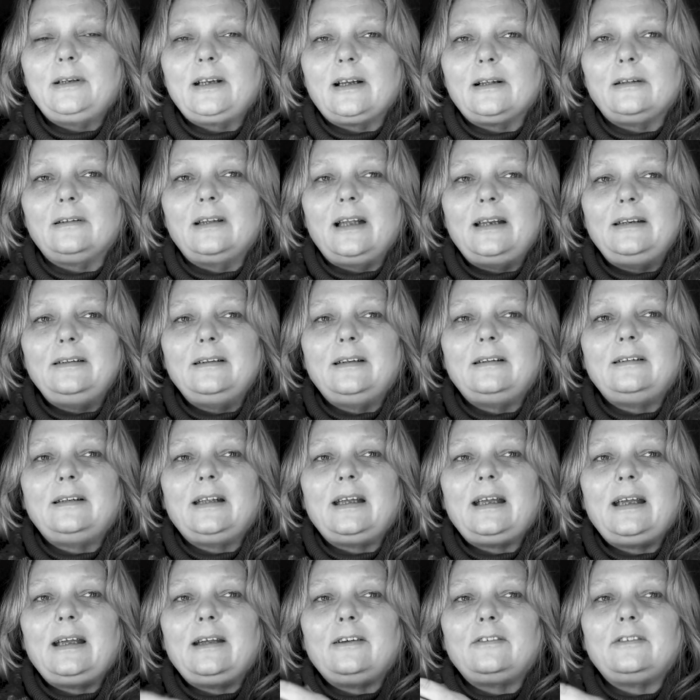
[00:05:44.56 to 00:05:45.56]
Killin, and
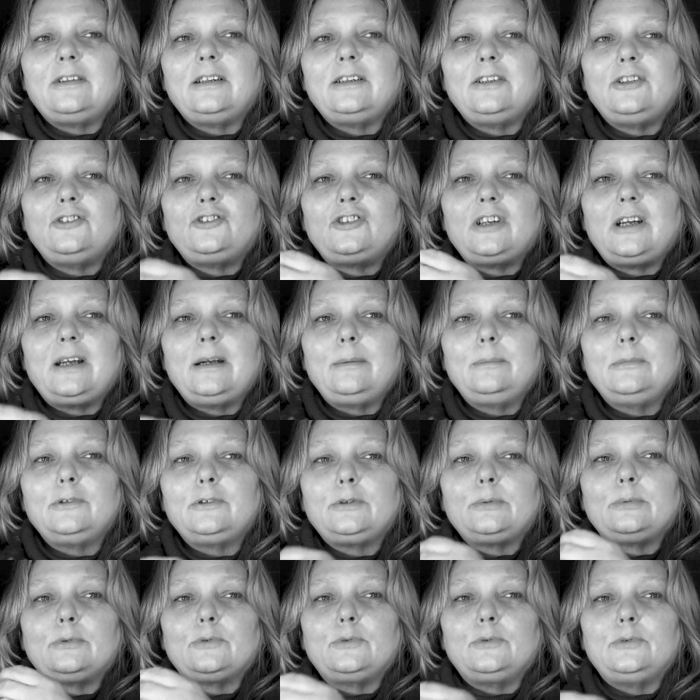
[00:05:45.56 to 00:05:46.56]
they heard that the
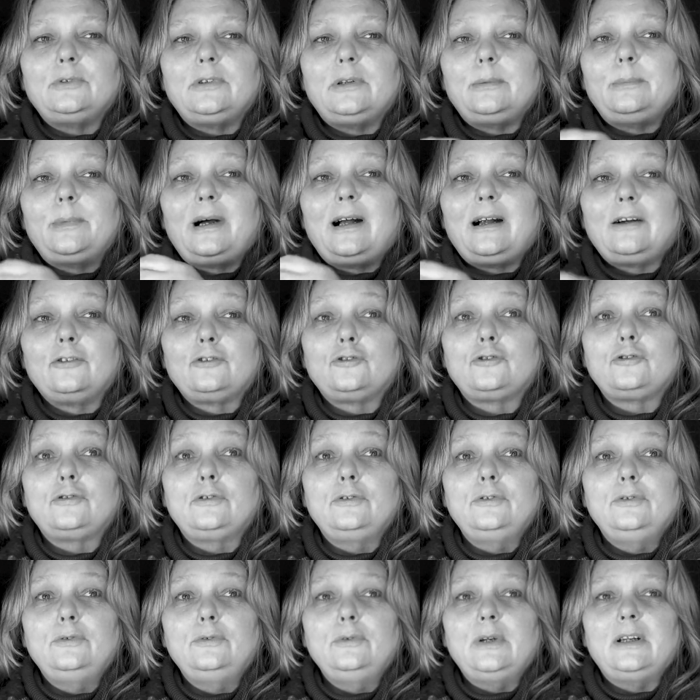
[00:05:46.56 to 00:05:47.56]
Germans were going to march
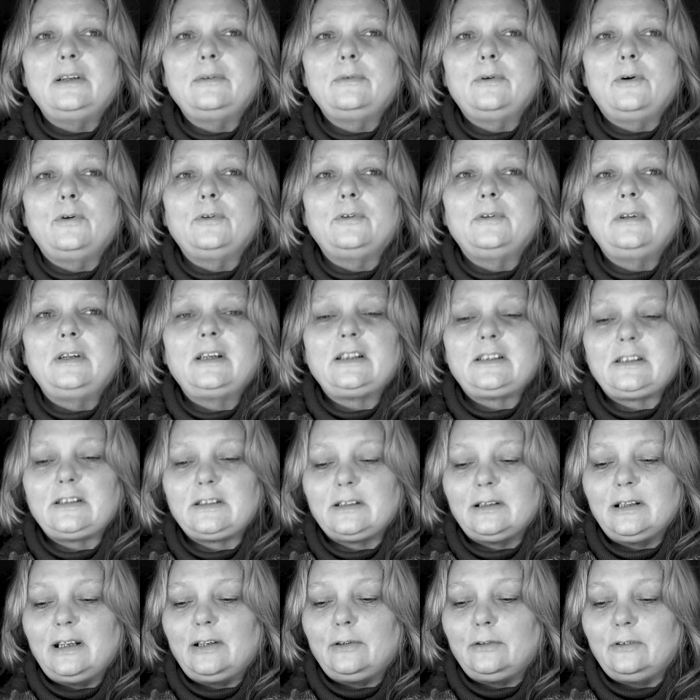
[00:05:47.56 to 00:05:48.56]
through on this
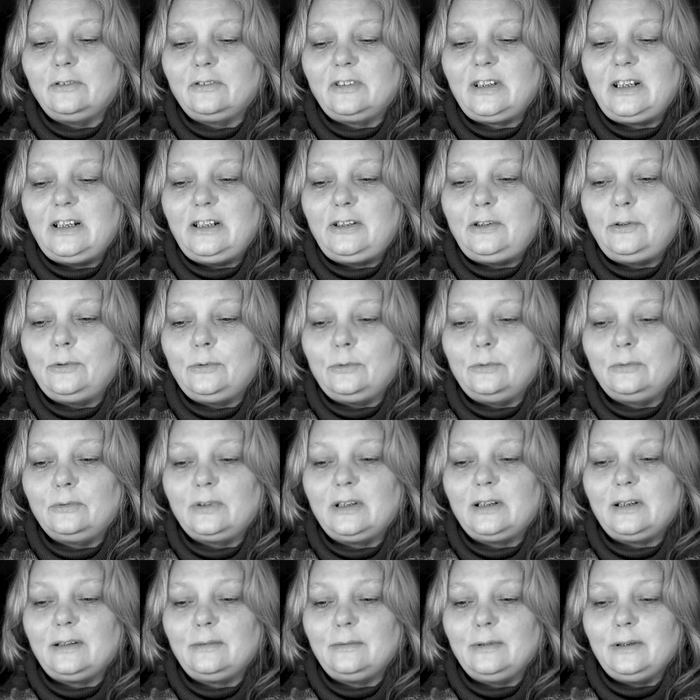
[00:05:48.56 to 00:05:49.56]
little radio
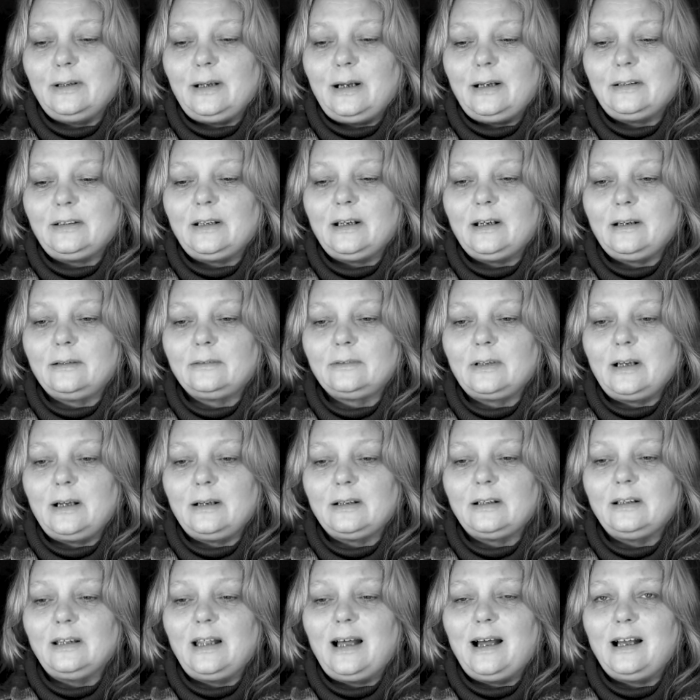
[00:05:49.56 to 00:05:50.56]
that had
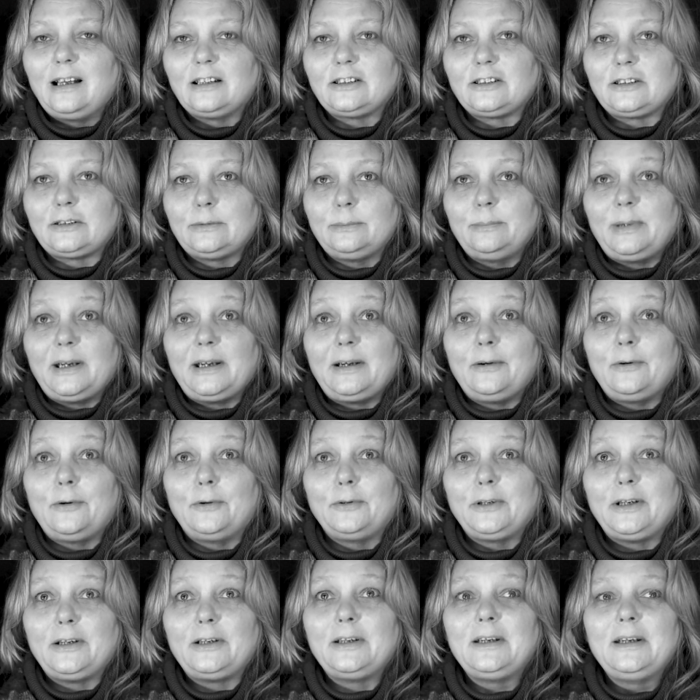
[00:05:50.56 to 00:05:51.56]
a glass bit
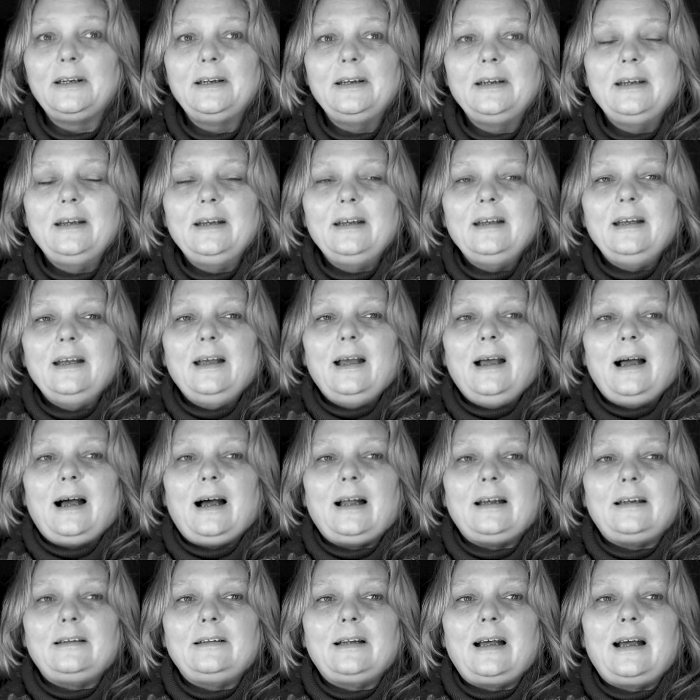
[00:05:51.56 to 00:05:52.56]
on it.
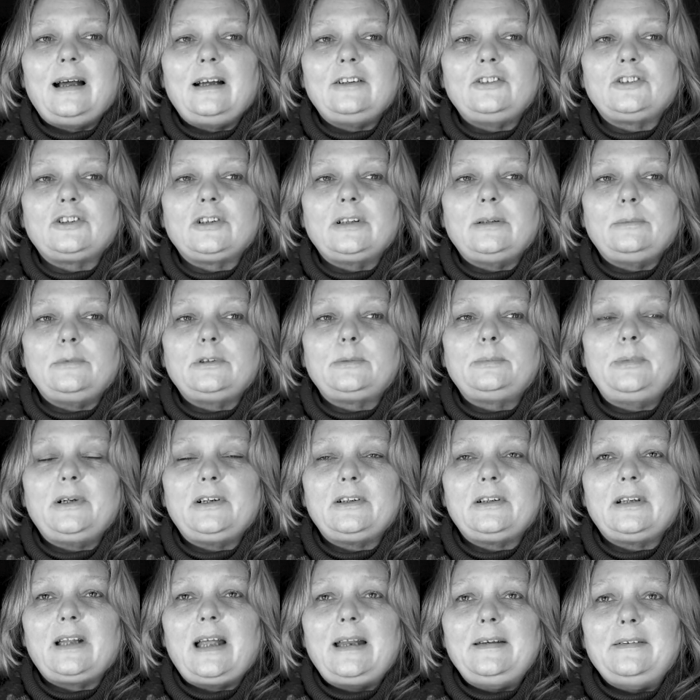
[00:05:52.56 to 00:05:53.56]
And actually it was
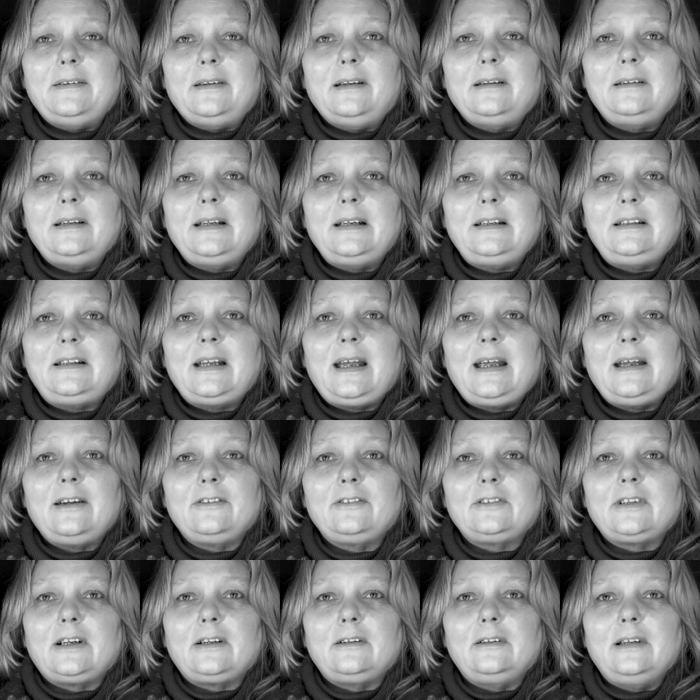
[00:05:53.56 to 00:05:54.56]
Berlin, and they'd
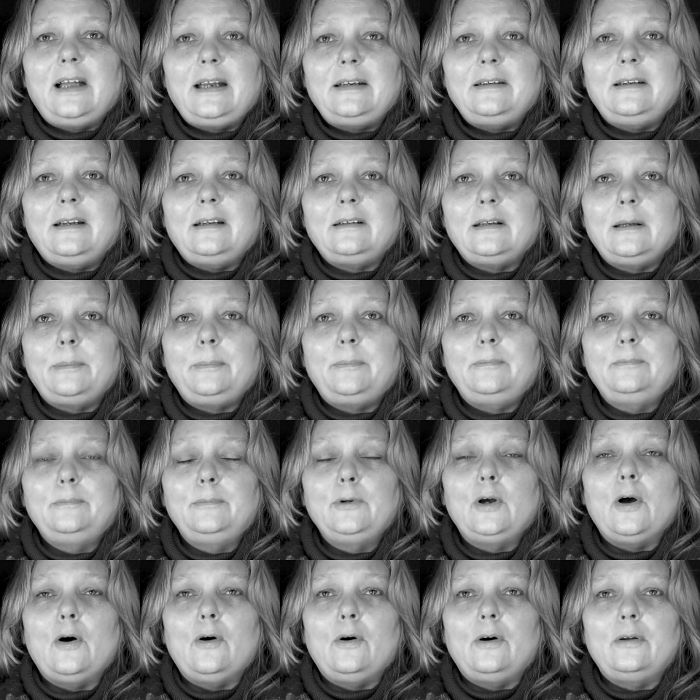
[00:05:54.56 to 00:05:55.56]
heard Killin, and
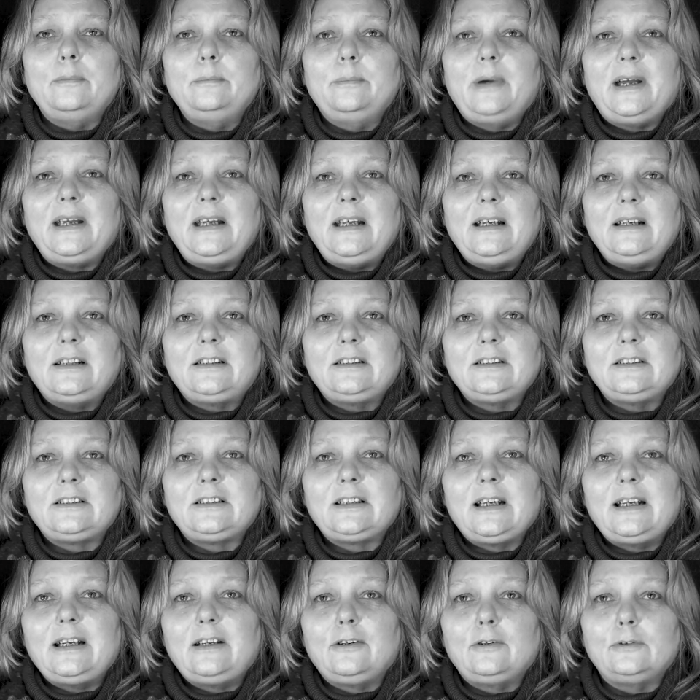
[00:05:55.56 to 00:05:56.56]
they got on bikes and
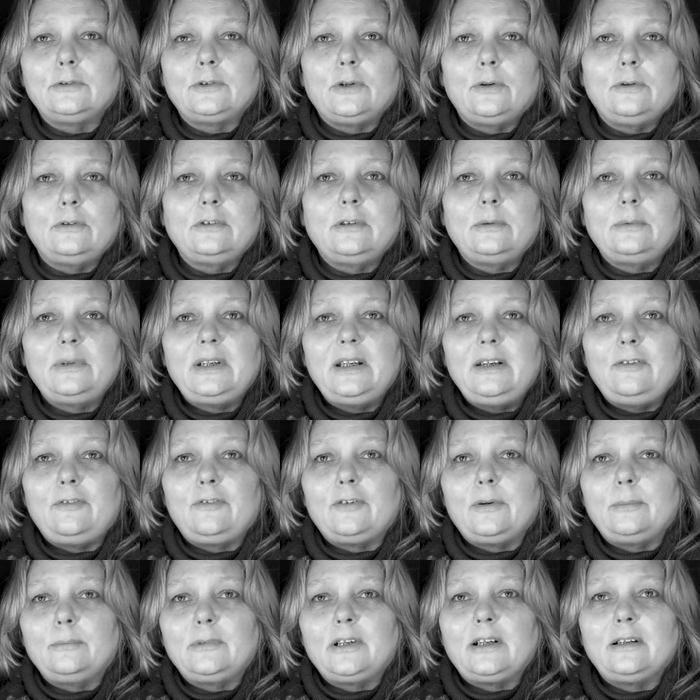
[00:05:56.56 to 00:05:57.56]
cycled all the way
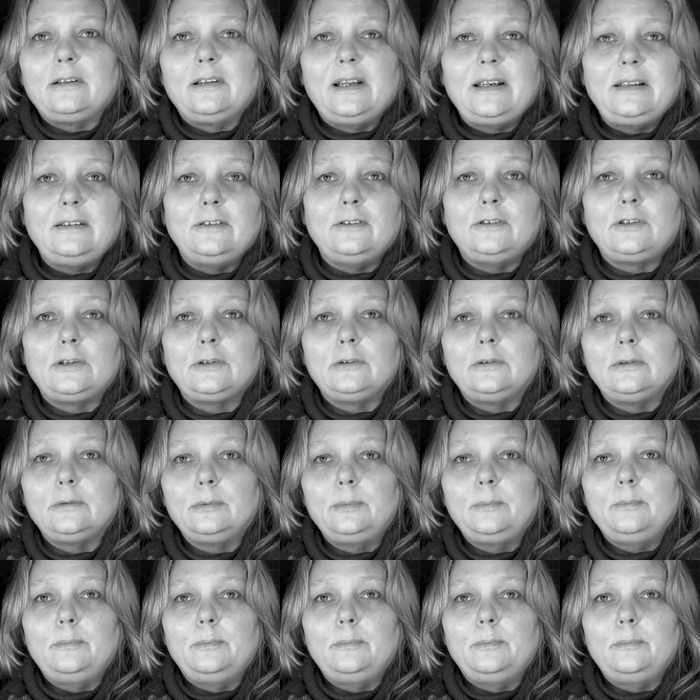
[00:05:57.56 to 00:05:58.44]
from Killin to